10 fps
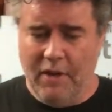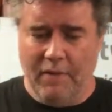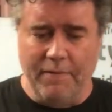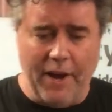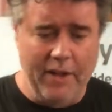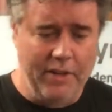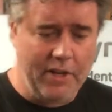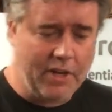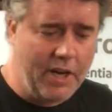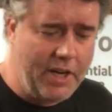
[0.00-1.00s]
filing
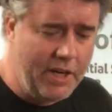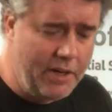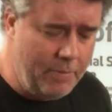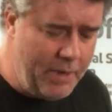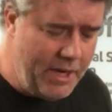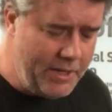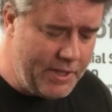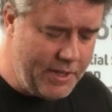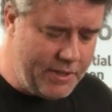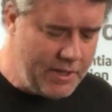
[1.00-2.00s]
or cutting your
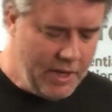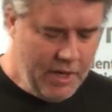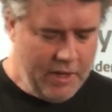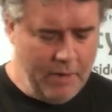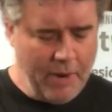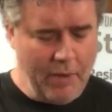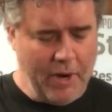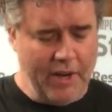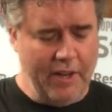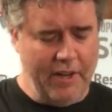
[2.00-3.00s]
pieces, you might
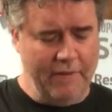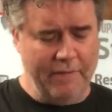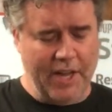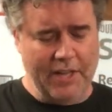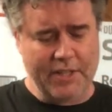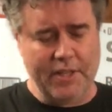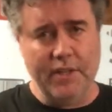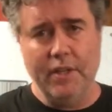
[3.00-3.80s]
want to invest